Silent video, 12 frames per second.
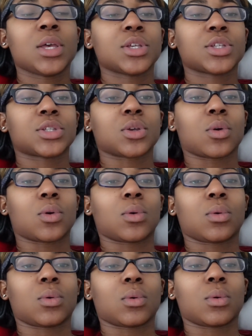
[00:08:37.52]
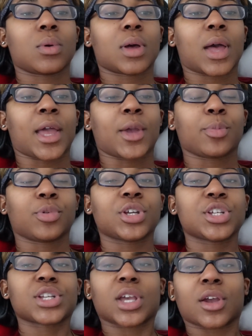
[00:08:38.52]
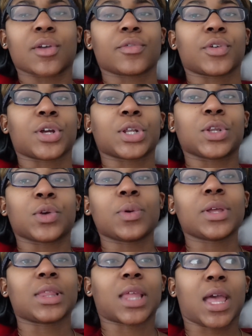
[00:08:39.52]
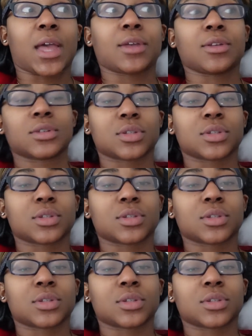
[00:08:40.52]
So I appreciate her for doing that.